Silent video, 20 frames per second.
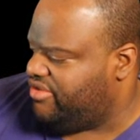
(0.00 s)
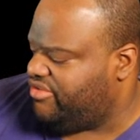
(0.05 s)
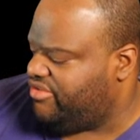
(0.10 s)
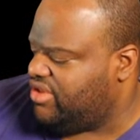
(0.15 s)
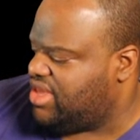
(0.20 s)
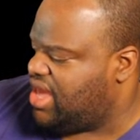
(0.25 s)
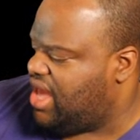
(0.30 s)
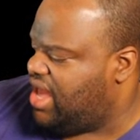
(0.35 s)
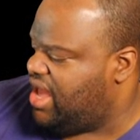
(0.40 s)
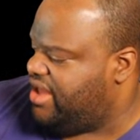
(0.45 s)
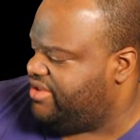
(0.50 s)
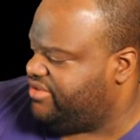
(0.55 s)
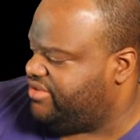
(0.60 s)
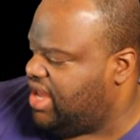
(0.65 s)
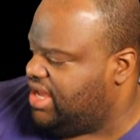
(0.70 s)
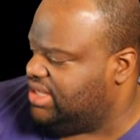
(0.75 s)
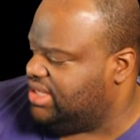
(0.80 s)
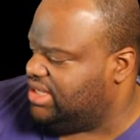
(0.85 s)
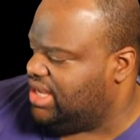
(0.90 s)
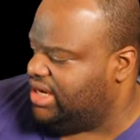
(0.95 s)
Isn't Chaos
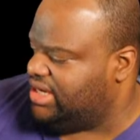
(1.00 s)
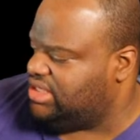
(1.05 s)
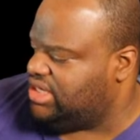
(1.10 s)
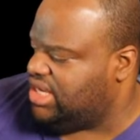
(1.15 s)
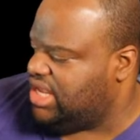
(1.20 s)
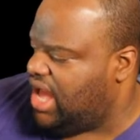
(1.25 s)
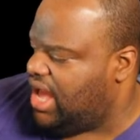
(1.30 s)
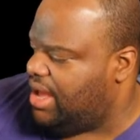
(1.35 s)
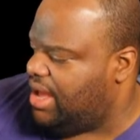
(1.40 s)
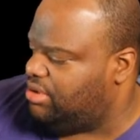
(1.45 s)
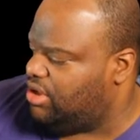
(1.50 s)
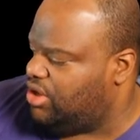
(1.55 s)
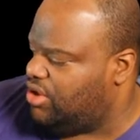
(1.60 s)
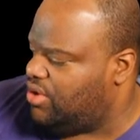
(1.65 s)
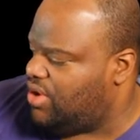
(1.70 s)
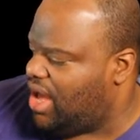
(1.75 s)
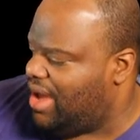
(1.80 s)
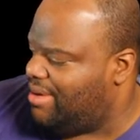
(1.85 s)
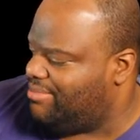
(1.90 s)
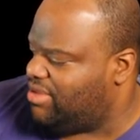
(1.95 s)
Gate like
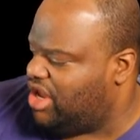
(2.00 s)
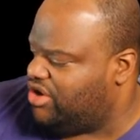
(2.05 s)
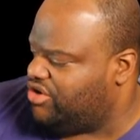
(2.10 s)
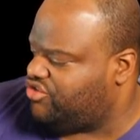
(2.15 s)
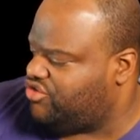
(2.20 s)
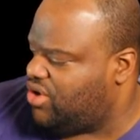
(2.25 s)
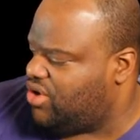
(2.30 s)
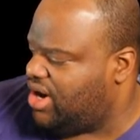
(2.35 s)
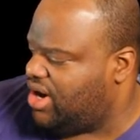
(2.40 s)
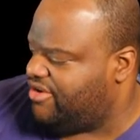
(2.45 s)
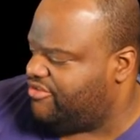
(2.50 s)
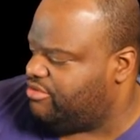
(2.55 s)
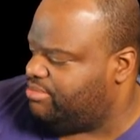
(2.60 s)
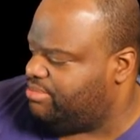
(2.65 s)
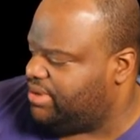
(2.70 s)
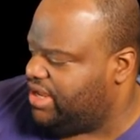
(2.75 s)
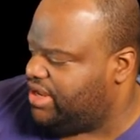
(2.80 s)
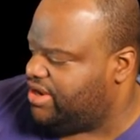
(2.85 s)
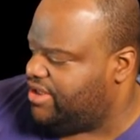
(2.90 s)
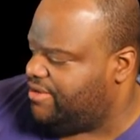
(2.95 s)
Diablo? I'm not sure. I never
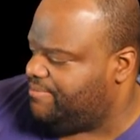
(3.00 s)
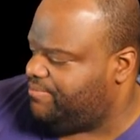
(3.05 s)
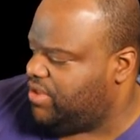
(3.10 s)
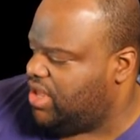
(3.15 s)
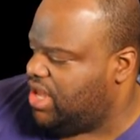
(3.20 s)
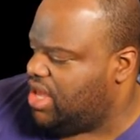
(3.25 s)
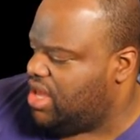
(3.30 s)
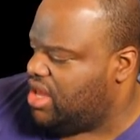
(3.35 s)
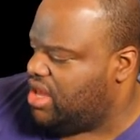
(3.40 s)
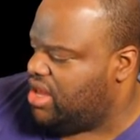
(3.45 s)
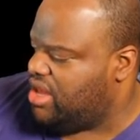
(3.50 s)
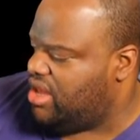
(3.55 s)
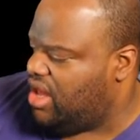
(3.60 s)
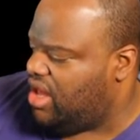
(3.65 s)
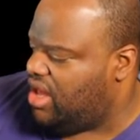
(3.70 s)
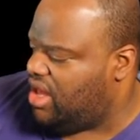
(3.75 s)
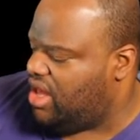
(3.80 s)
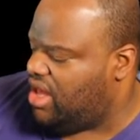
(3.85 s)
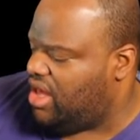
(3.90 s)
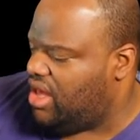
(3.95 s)
played
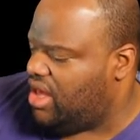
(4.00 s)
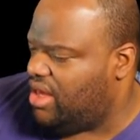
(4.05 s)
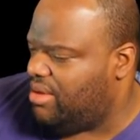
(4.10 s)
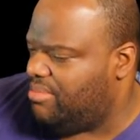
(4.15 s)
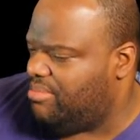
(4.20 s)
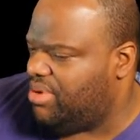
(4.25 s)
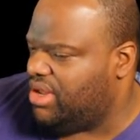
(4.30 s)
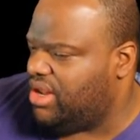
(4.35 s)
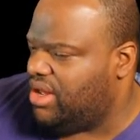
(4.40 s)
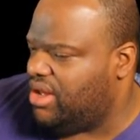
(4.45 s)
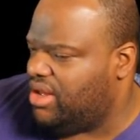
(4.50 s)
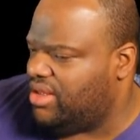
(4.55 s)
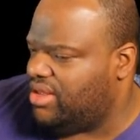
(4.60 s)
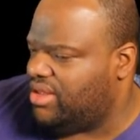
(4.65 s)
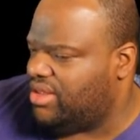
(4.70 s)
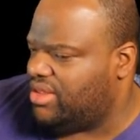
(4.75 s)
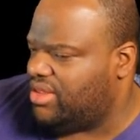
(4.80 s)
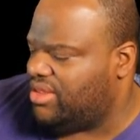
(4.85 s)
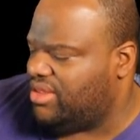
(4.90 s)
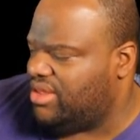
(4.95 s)
it. Uh, but
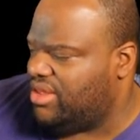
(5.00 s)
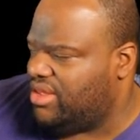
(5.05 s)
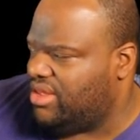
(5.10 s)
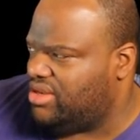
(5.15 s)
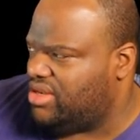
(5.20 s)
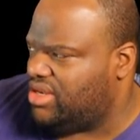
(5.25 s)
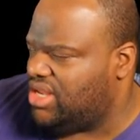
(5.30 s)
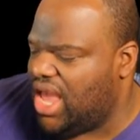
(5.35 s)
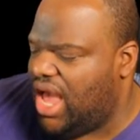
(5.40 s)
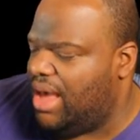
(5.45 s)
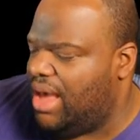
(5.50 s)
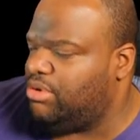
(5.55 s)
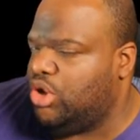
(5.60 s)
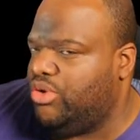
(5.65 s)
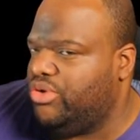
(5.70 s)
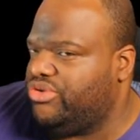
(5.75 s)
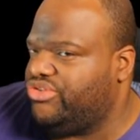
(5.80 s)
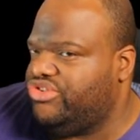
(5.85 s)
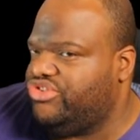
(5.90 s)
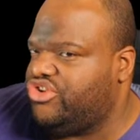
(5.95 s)

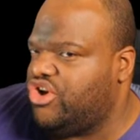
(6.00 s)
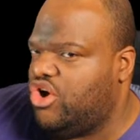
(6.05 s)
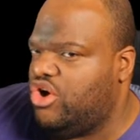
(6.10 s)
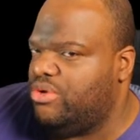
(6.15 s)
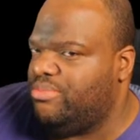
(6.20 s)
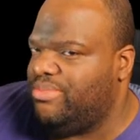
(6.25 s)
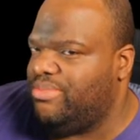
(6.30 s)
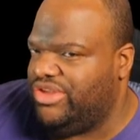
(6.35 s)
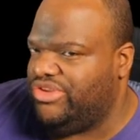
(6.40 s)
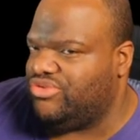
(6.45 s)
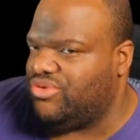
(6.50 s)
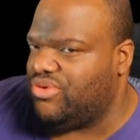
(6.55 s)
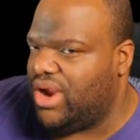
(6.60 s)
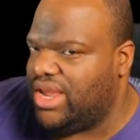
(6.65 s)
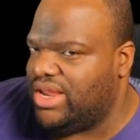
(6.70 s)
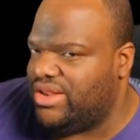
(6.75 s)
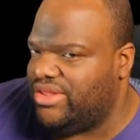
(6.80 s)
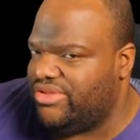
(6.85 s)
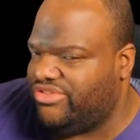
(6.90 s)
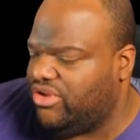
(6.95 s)
Diablo is in turn-based,
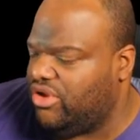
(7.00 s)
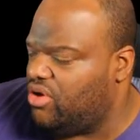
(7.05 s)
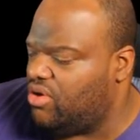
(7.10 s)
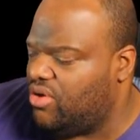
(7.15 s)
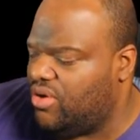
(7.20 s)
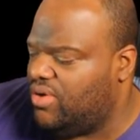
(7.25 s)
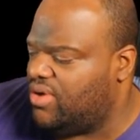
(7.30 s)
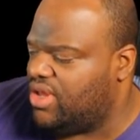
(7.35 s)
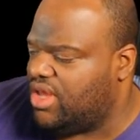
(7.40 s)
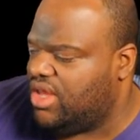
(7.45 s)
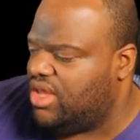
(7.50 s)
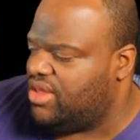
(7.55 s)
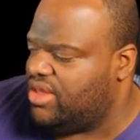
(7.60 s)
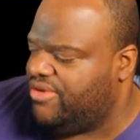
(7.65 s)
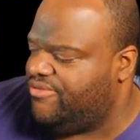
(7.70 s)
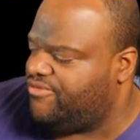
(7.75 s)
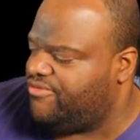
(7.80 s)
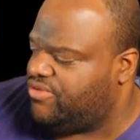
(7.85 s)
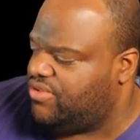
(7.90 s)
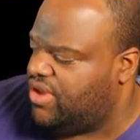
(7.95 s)
right? So
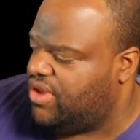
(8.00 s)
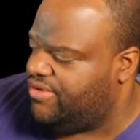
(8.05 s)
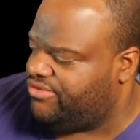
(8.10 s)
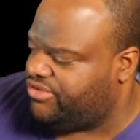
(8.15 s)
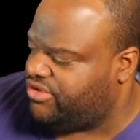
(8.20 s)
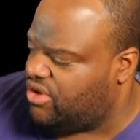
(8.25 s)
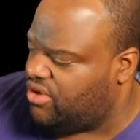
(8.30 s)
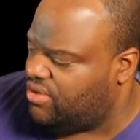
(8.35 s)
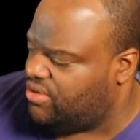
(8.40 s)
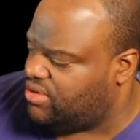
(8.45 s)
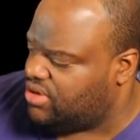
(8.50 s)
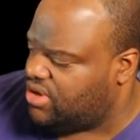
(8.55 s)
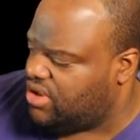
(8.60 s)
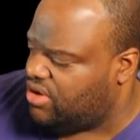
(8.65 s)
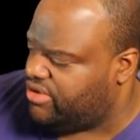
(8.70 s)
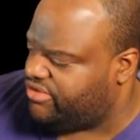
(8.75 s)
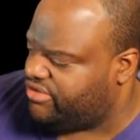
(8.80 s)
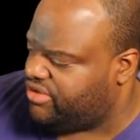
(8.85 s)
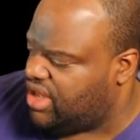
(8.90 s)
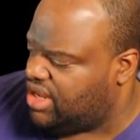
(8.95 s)
if if so,
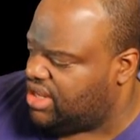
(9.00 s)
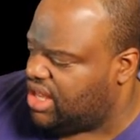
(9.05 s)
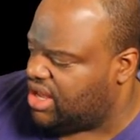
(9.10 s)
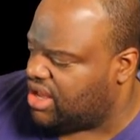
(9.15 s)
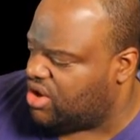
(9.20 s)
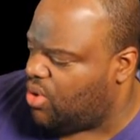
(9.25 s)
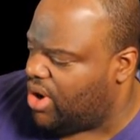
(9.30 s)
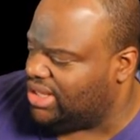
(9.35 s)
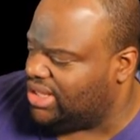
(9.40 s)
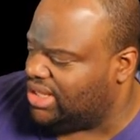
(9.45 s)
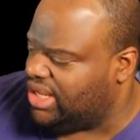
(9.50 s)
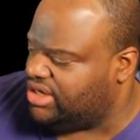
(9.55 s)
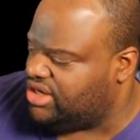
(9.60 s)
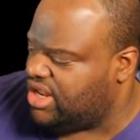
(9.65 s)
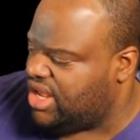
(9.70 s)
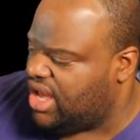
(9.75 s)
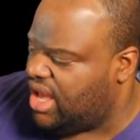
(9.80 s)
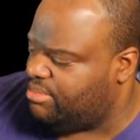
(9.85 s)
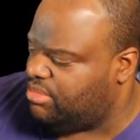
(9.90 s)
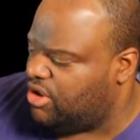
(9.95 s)
no, it's not like, quite
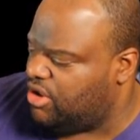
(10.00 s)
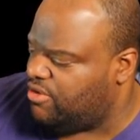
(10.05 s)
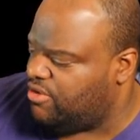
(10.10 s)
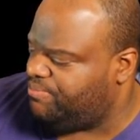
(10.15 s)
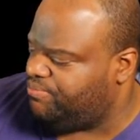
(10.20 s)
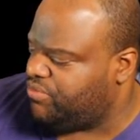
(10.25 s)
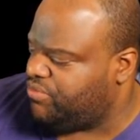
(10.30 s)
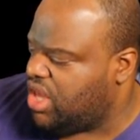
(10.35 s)
like Diablo.